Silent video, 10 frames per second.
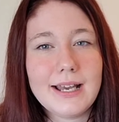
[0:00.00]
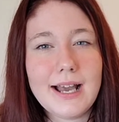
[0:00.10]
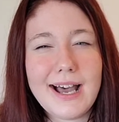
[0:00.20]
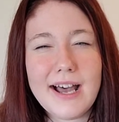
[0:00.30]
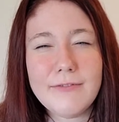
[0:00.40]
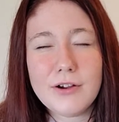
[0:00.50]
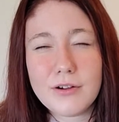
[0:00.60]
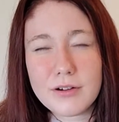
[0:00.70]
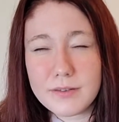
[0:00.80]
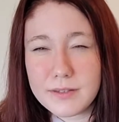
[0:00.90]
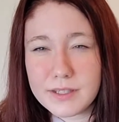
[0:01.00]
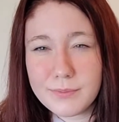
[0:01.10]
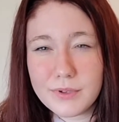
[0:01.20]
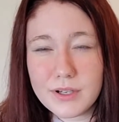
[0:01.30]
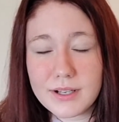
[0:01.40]
I've heard of this
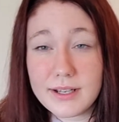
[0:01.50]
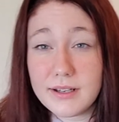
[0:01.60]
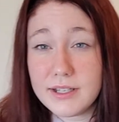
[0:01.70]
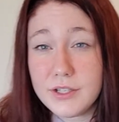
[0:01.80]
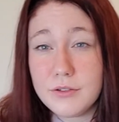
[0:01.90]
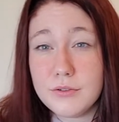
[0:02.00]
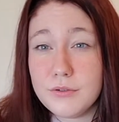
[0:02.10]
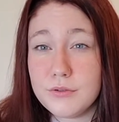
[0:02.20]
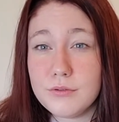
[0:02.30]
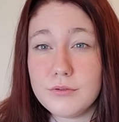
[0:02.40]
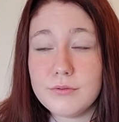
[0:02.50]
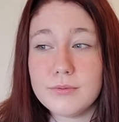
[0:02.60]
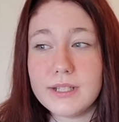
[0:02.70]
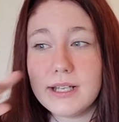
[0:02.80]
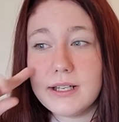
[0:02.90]
book. I knew
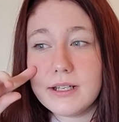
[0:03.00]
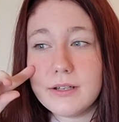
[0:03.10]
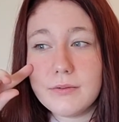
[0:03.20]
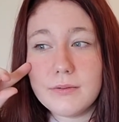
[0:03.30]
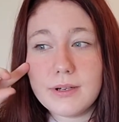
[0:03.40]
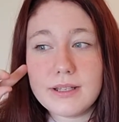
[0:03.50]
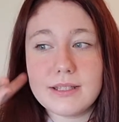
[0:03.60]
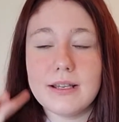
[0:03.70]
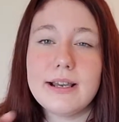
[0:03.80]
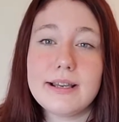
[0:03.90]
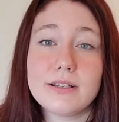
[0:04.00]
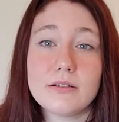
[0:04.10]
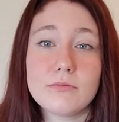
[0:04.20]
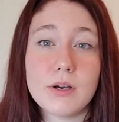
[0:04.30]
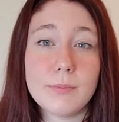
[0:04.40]
that it was like
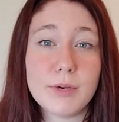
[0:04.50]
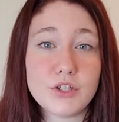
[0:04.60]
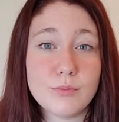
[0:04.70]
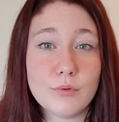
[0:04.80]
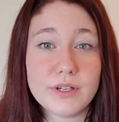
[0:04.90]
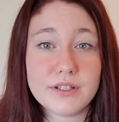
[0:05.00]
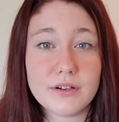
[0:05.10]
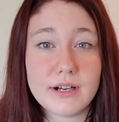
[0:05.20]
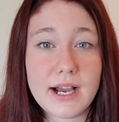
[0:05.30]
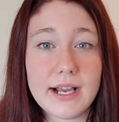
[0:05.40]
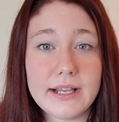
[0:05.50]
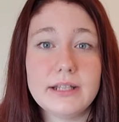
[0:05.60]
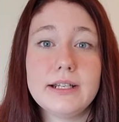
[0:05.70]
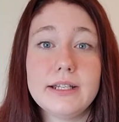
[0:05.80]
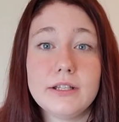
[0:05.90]
a bunch of boys stuck on an
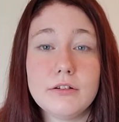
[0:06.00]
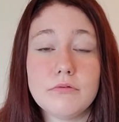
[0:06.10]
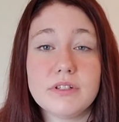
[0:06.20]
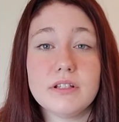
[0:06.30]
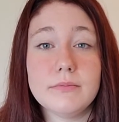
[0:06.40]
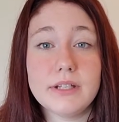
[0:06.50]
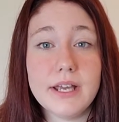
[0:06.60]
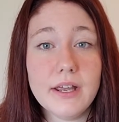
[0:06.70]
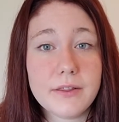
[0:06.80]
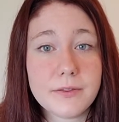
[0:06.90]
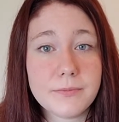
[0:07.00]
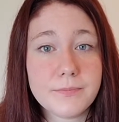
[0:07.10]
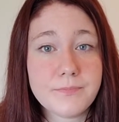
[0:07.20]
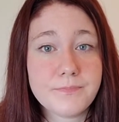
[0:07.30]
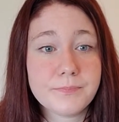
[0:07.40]
island and there was some death.
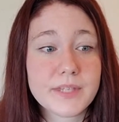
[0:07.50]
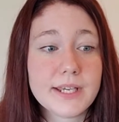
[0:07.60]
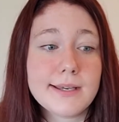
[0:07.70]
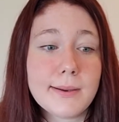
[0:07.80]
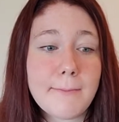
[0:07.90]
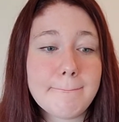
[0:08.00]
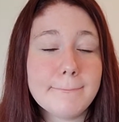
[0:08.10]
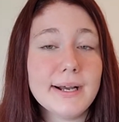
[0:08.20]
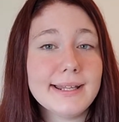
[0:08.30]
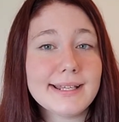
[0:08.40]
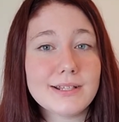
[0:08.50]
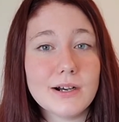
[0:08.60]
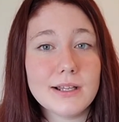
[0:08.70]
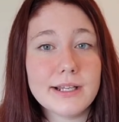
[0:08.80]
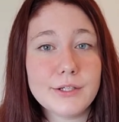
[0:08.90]
But that's
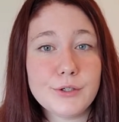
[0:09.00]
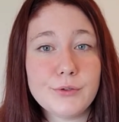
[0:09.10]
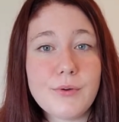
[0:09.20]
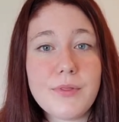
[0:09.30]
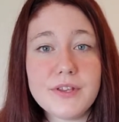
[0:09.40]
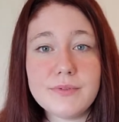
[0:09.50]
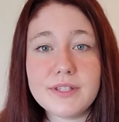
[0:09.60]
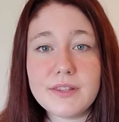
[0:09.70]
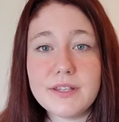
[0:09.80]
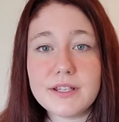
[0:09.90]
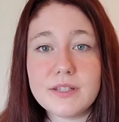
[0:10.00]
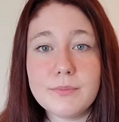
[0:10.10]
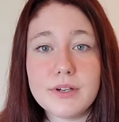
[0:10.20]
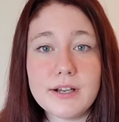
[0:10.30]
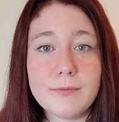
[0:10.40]
all I knew. This was the thickest
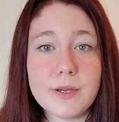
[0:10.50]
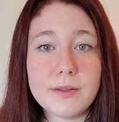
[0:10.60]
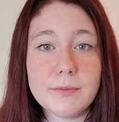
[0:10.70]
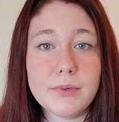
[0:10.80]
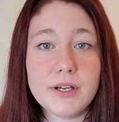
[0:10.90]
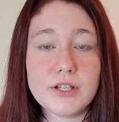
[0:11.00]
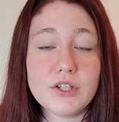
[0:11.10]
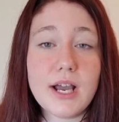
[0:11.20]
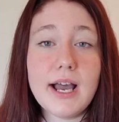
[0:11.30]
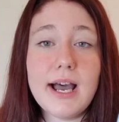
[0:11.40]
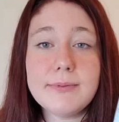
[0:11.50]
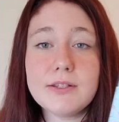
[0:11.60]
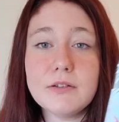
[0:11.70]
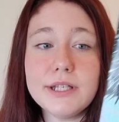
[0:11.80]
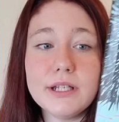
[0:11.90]
book I've read of the bunch. I
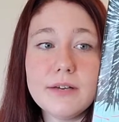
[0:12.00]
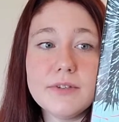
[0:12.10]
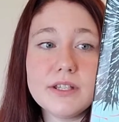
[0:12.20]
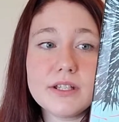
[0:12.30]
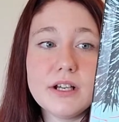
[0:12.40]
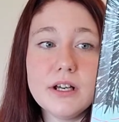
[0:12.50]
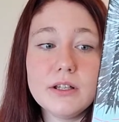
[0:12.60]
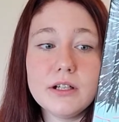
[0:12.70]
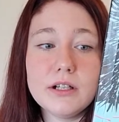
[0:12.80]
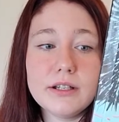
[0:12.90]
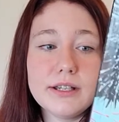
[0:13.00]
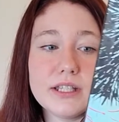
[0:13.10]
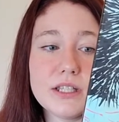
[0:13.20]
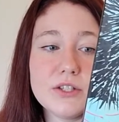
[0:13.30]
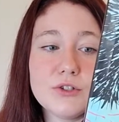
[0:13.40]
absolutely love this color. It's
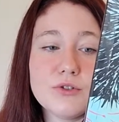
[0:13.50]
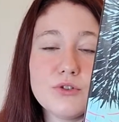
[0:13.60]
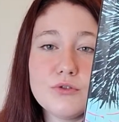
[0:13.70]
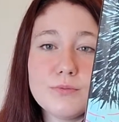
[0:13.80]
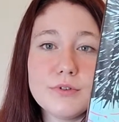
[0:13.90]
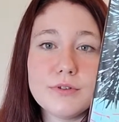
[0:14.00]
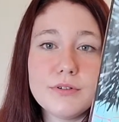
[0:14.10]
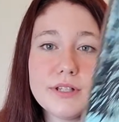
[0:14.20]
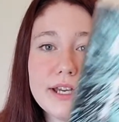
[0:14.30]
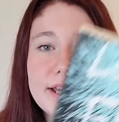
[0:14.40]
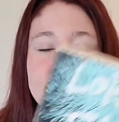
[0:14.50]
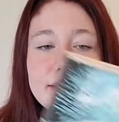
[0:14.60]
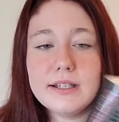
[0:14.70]
super grotesque.